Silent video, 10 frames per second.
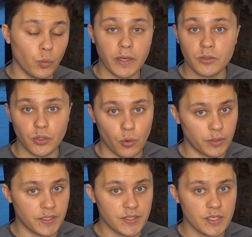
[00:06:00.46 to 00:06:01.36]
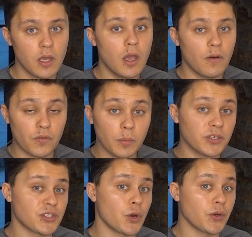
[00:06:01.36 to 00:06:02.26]
whale tokens from
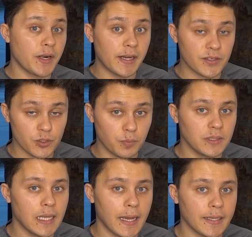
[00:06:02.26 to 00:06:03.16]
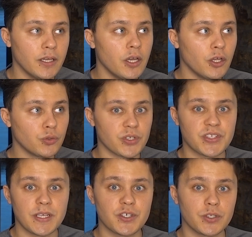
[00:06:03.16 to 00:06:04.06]
the circulating supply to
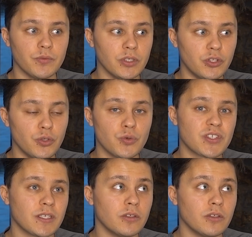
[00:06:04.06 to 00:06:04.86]
essentially reduce the